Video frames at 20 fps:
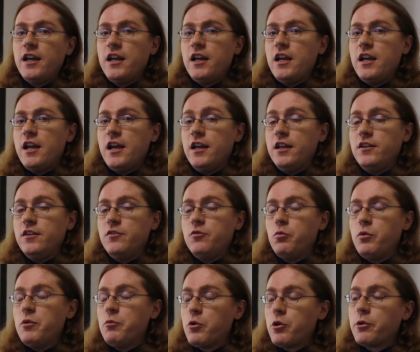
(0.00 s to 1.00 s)
and
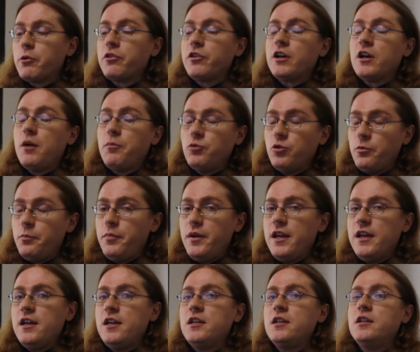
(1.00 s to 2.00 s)
we work with a couple of
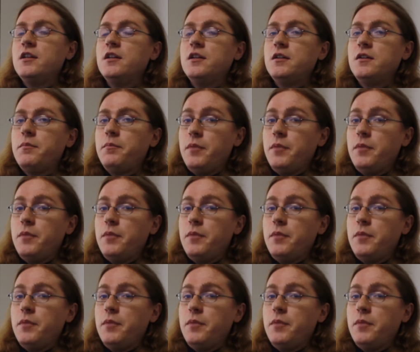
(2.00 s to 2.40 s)
big